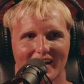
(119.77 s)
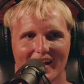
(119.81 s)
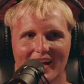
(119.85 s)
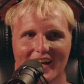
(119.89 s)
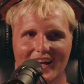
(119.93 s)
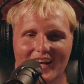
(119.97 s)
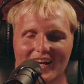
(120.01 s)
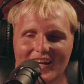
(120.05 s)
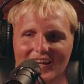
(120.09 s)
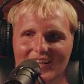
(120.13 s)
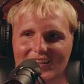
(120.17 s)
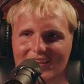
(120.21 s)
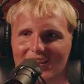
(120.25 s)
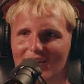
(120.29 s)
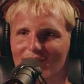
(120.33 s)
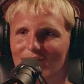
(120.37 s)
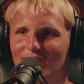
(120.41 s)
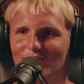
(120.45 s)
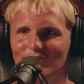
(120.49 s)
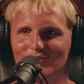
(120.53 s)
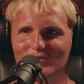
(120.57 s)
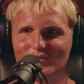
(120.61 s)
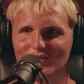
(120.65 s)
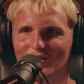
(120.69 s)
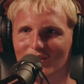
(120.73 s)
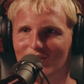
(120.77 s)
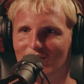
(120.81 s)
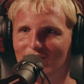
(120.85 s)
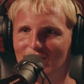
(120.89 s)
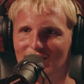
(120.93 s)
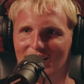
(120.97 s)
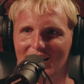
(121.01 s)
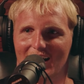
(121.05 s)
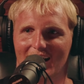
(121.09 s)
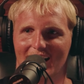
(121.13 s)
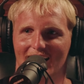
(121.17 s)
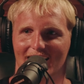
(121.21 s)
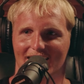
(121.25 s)
and they're also
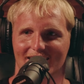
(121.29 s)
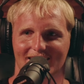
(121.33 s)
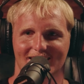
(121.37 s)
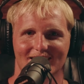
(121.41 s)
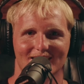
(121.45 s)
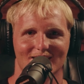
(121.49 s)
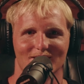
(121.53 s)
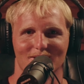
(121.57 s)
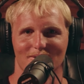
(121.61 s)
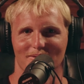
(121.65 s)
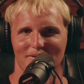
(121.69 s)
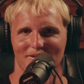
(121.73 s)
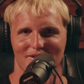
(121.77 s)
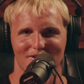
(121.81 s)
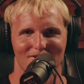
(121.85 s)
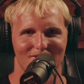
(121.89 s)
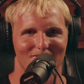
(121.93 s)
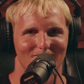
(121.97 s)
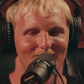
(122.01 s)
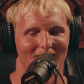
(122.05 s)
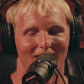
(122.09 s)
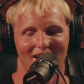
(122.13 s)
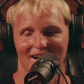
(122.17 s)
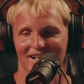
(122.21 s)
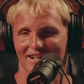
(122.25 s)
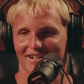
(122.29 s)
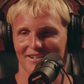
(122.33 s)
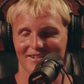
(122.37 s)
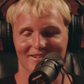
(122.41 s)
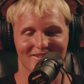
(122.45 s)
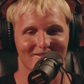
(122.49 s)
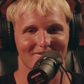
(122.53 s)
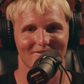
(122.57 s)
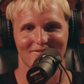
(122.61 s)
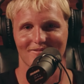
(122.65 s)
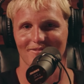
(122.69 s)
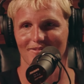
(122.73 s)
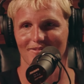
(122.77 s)
like doing, I don't know,